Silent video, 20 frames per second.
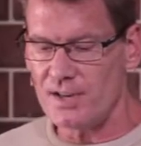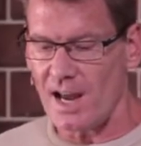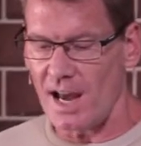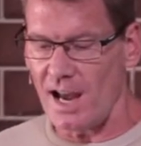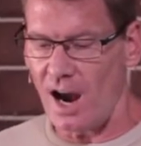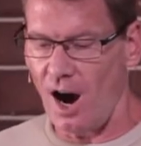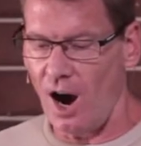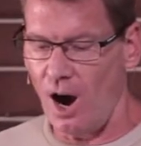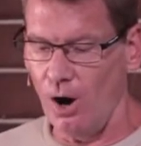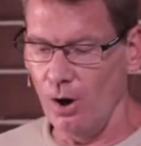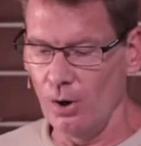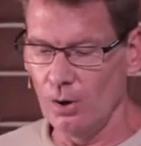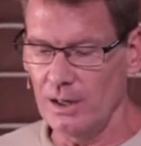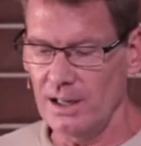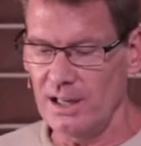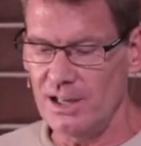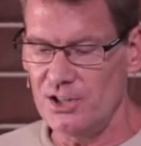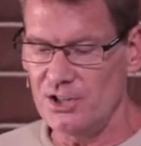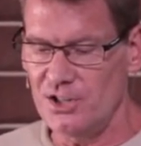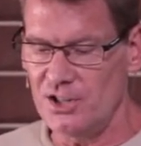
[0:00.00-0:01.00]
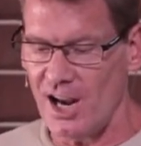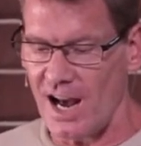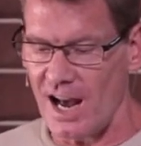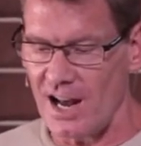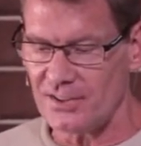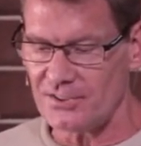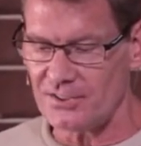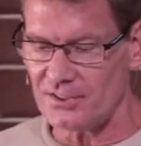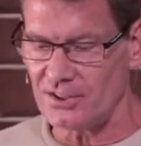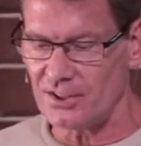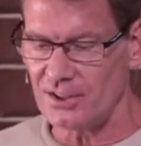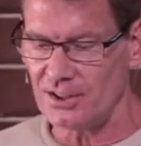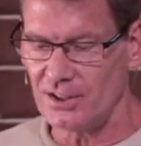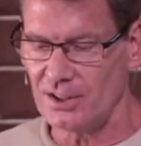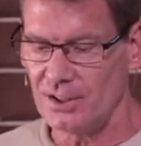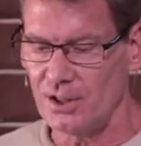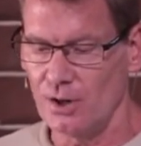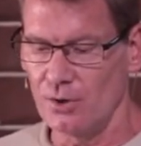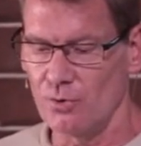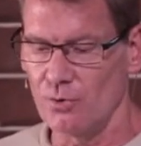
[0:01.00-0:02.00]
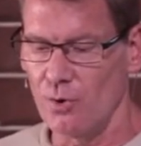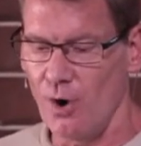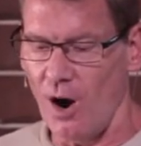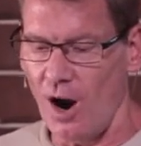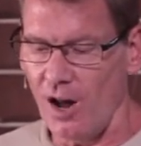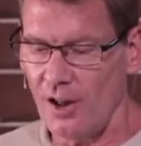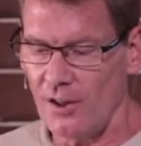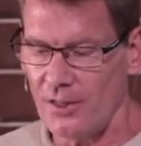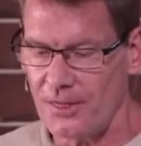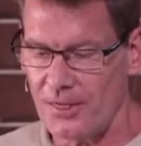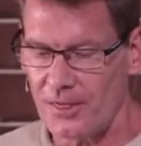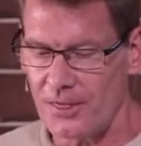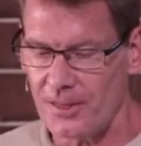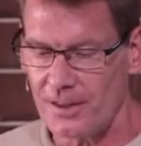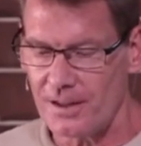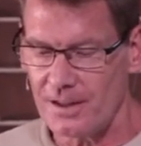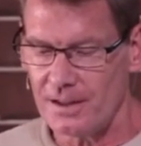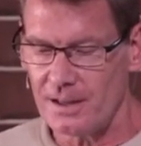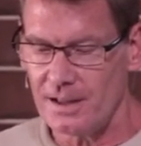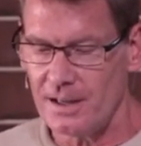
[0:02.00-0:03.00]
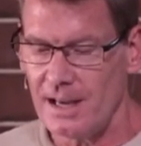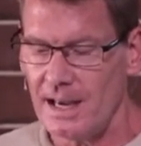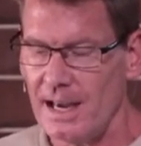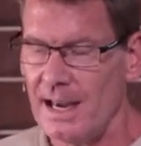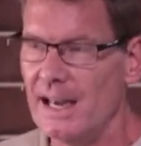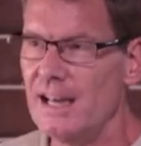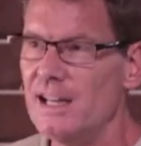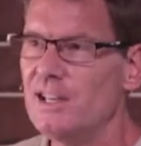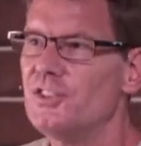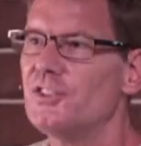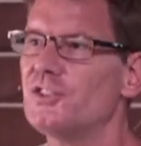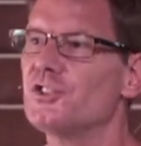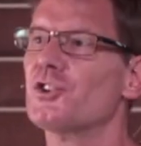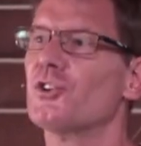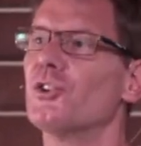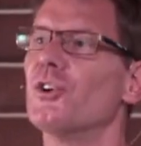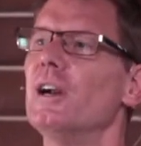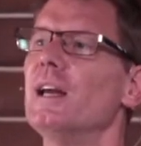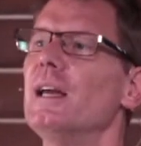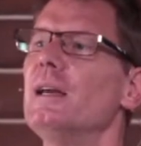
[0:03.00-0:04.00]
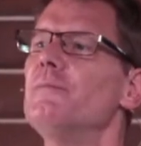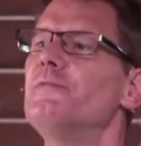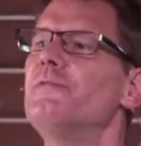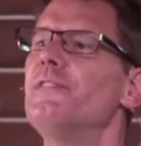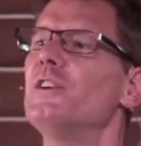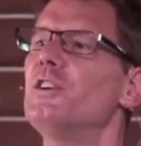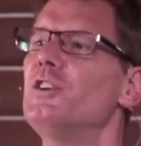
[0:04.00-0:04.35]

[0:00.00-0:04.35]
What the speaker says: a holy, just wrath, his dream for